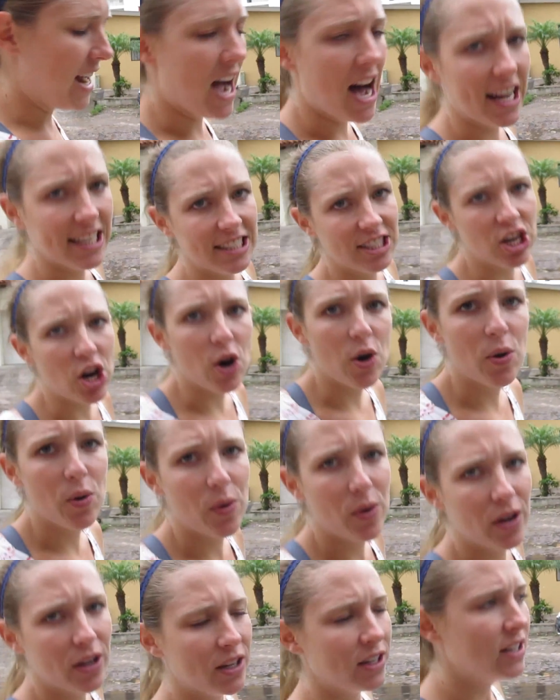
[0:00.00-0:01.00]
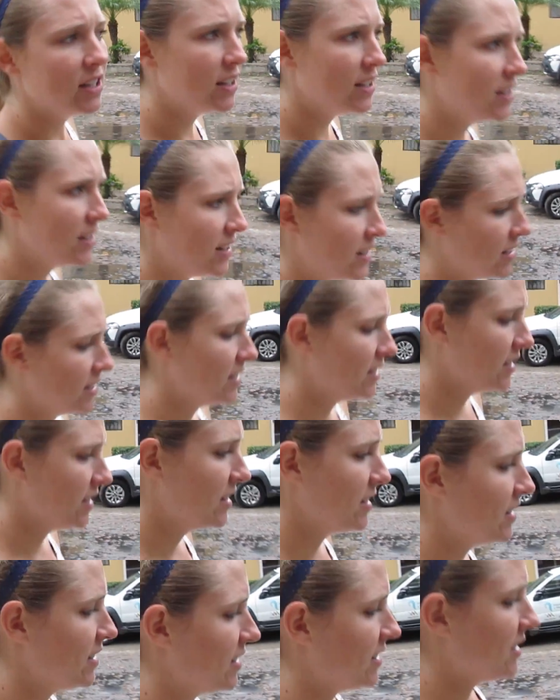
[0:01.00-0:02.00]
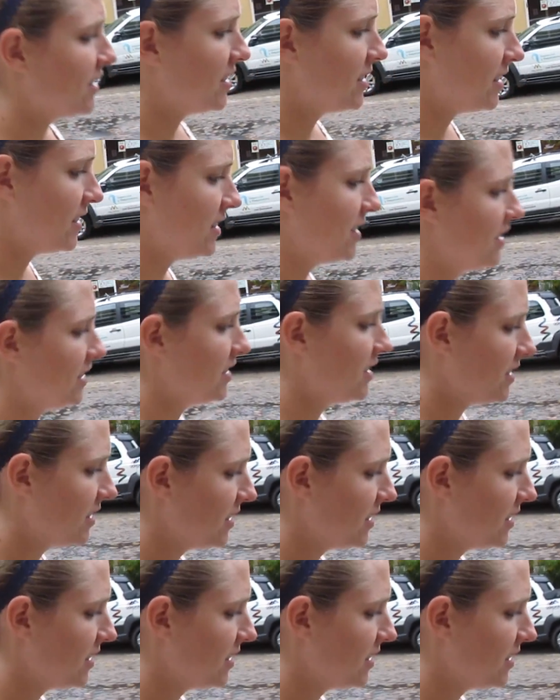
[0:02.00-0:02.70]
People are worried about you. We got a lot of comments about you.